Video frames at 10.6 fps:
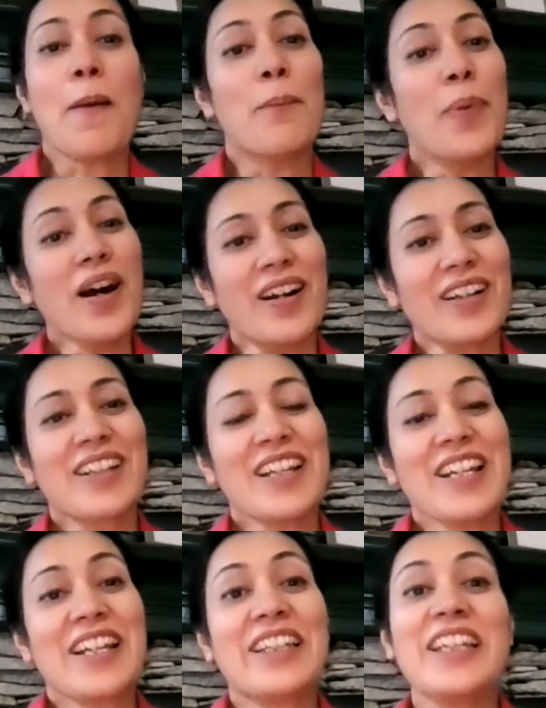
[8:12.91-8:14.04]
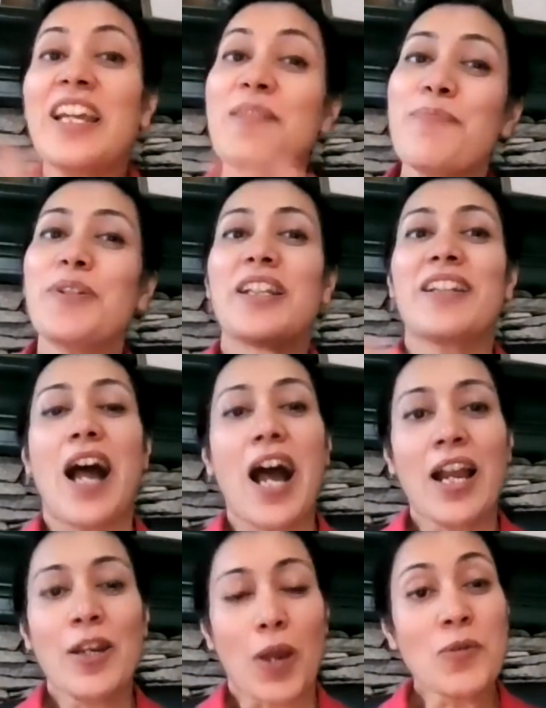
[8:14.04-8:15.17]
But the input and
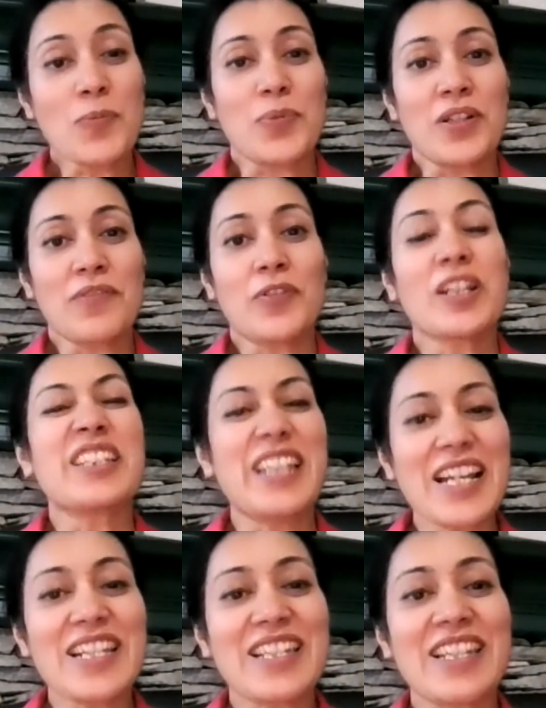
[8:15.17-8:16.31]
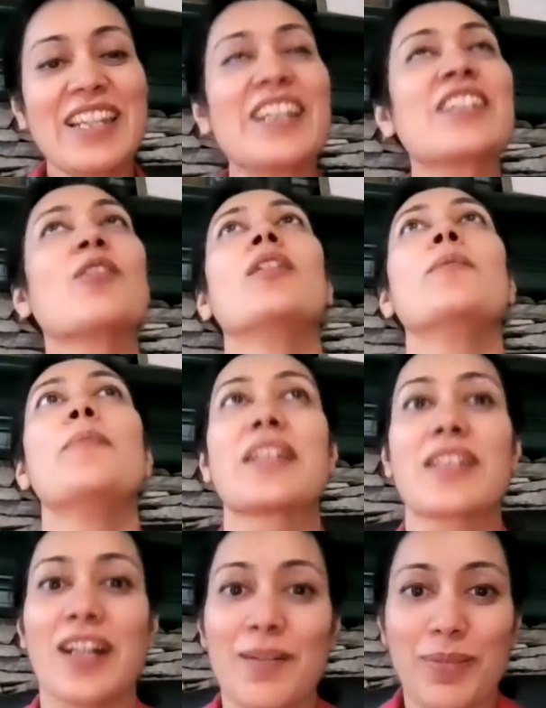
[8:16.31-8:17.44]
output for the Dead Sea is all
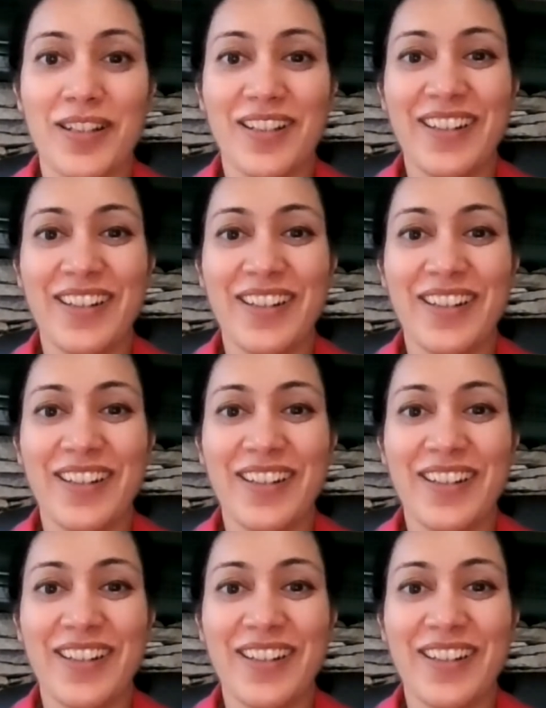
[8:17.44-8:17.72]
messed up.